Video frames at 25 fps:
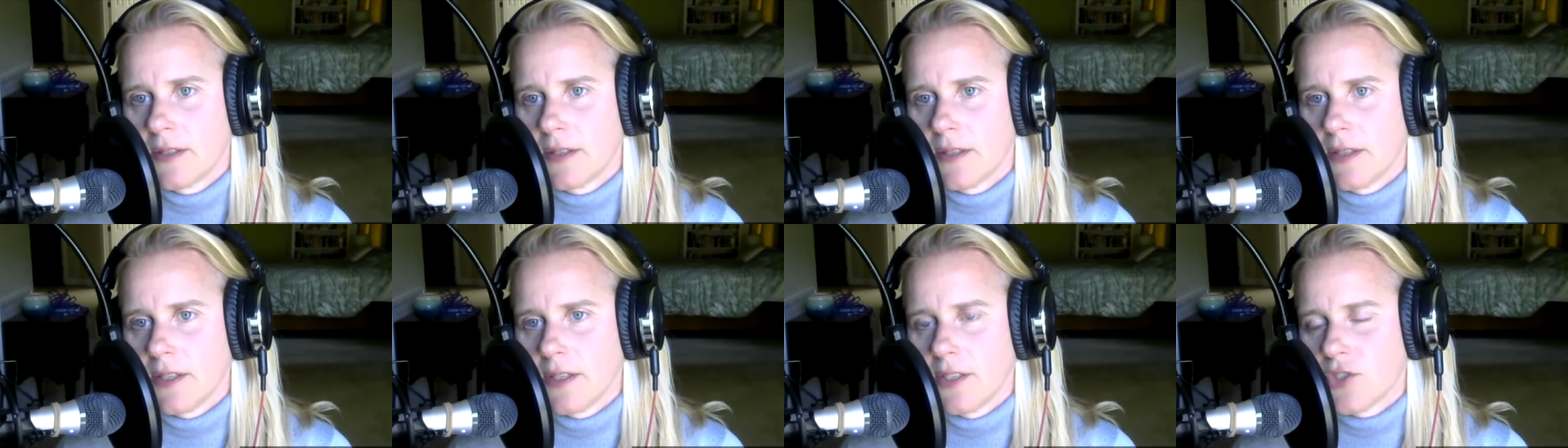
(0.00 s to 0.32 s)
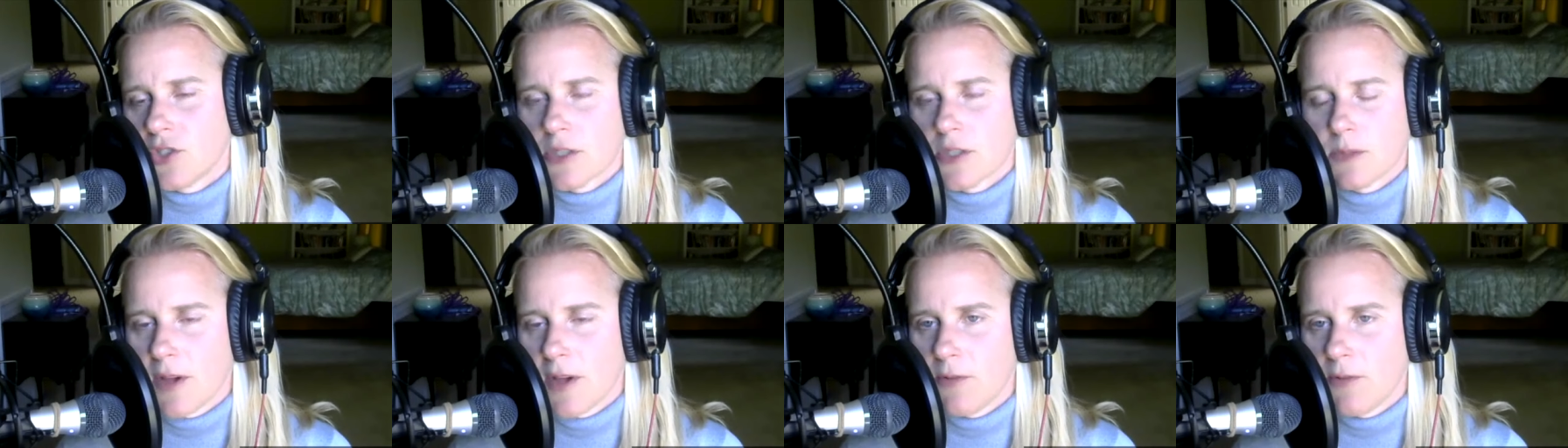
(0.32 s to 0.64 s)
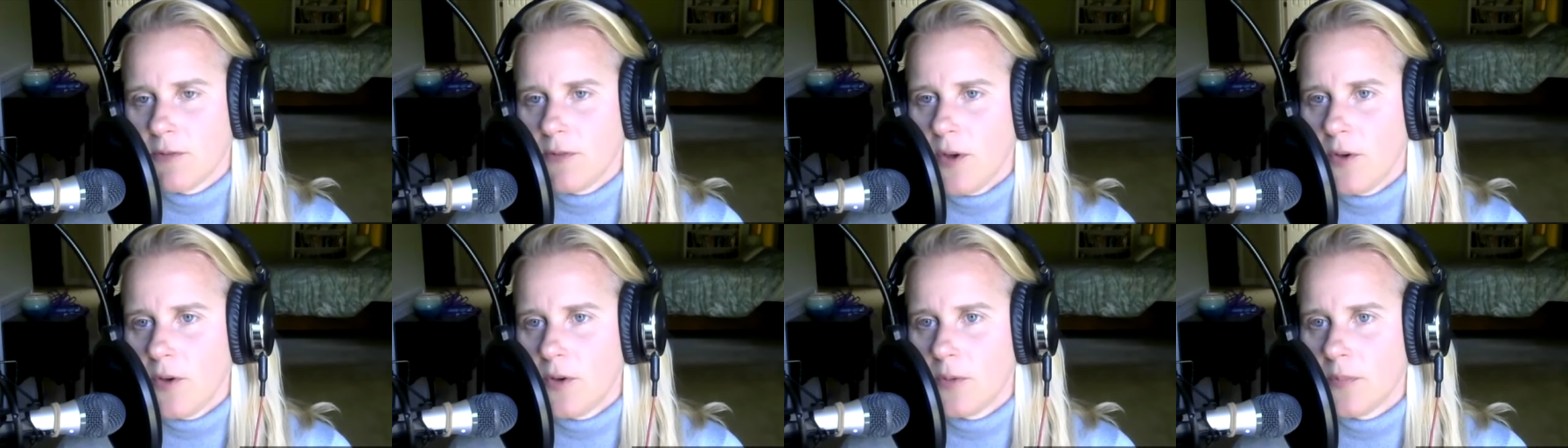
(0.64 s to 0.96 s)
it's just my
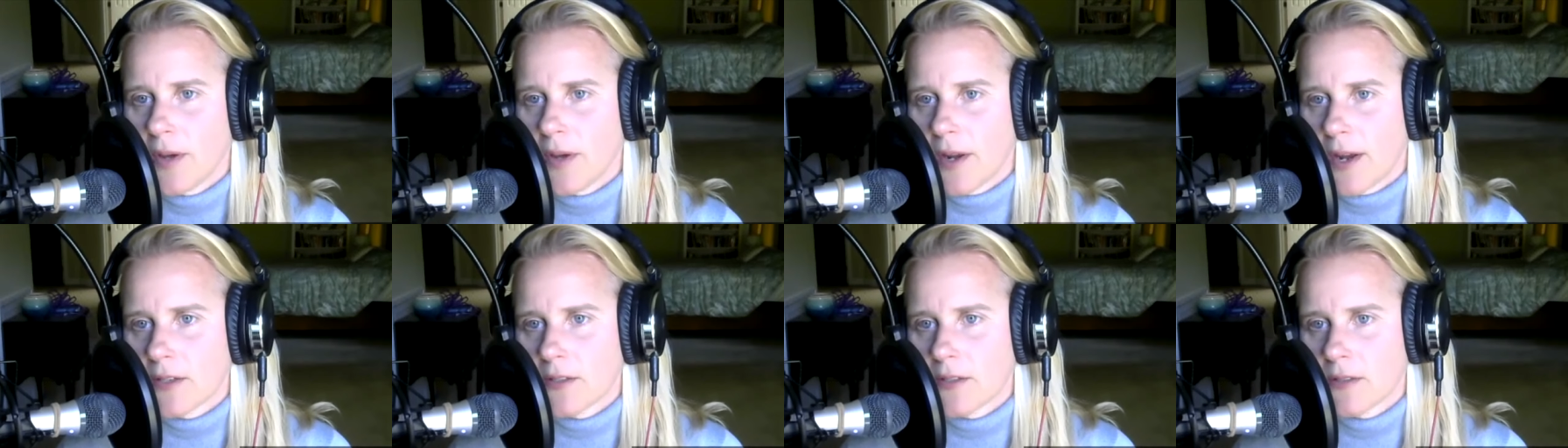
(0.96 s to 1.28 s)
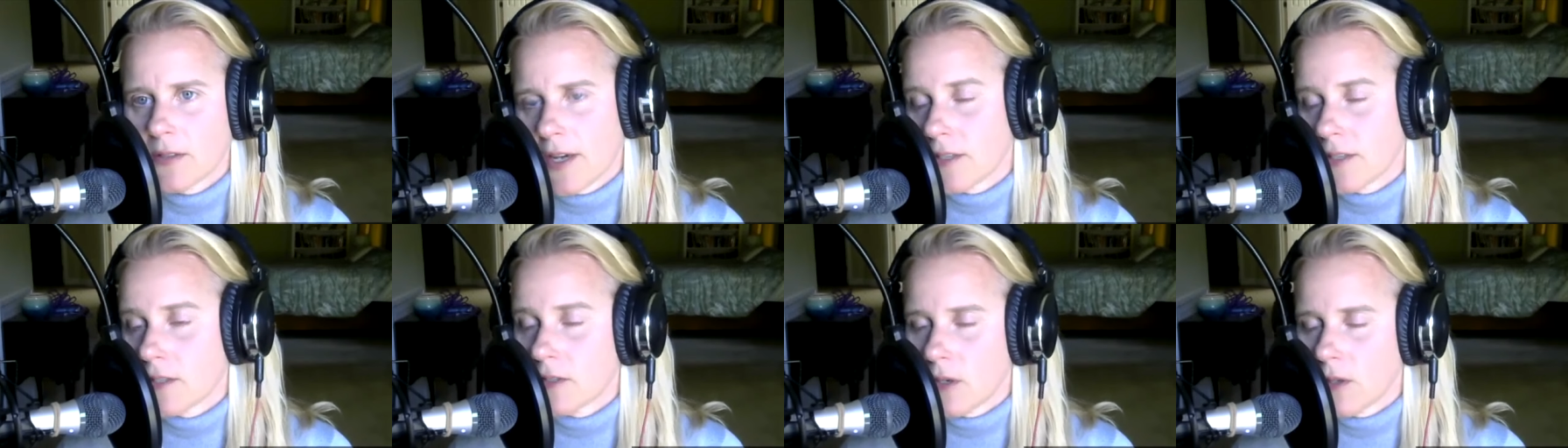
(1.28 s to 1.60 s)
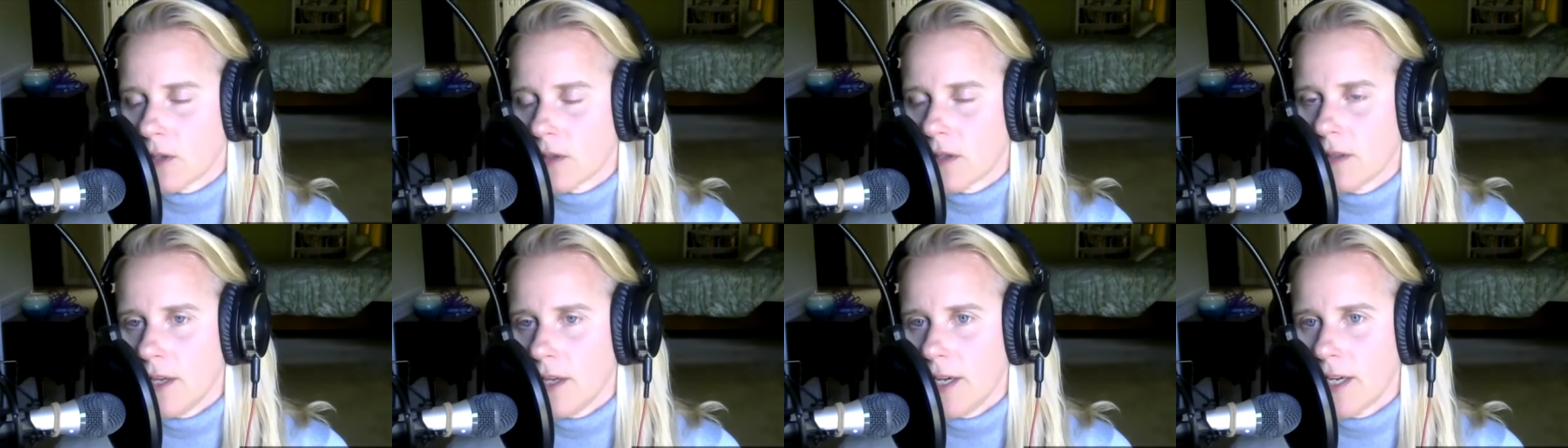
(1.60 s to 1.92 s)
phone, but I, I saw
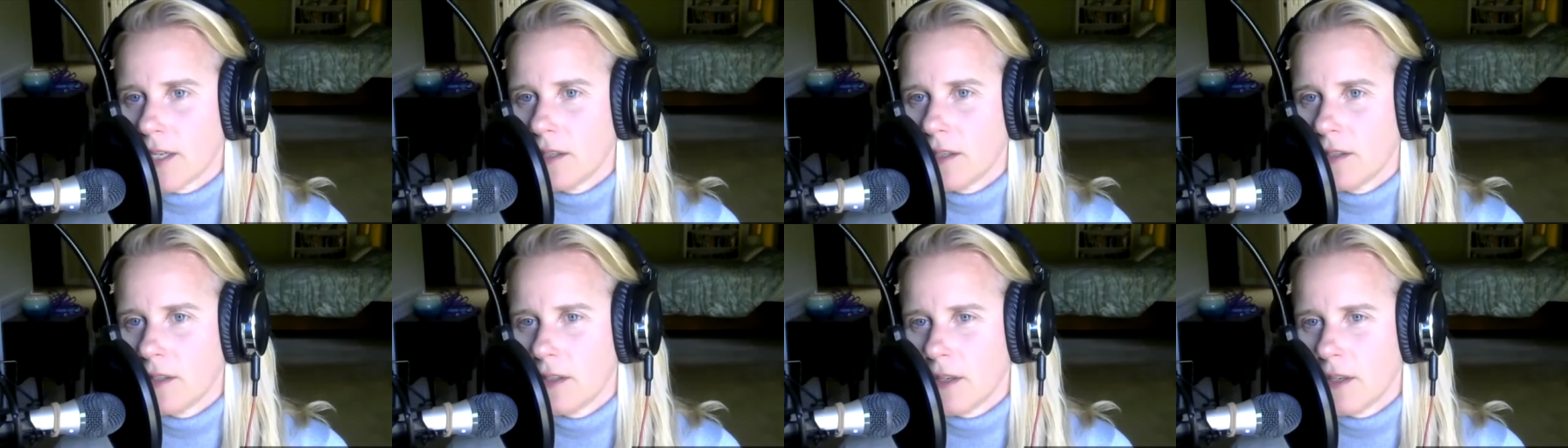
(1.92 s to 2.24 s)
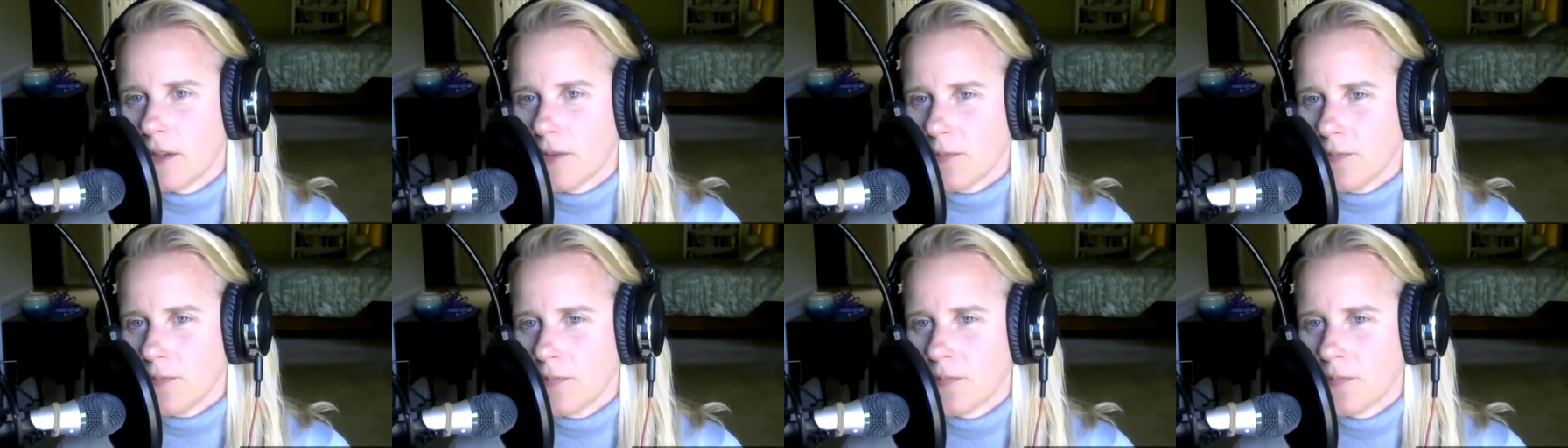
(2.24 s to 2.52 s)
the light, you know?